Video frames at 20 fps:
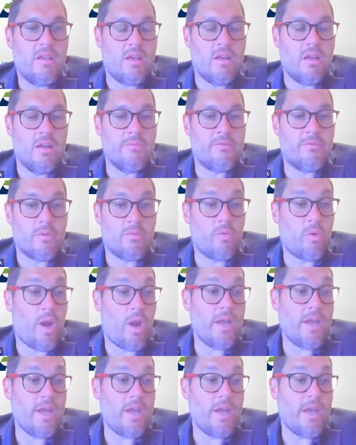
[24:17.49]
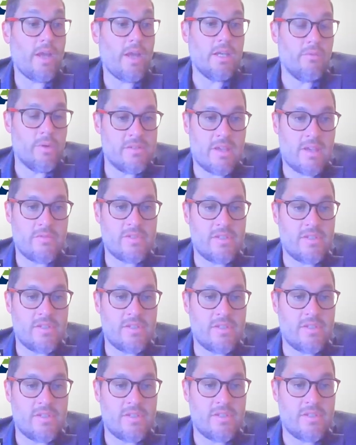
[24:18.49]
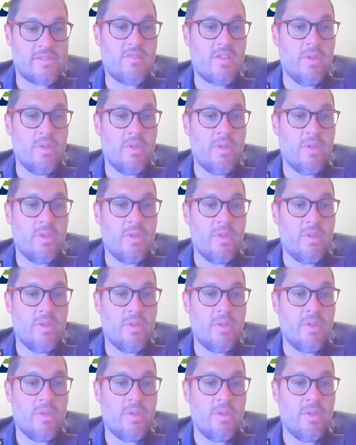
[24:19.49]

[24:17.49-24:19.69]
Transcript: for a variety of reasons, obviously safety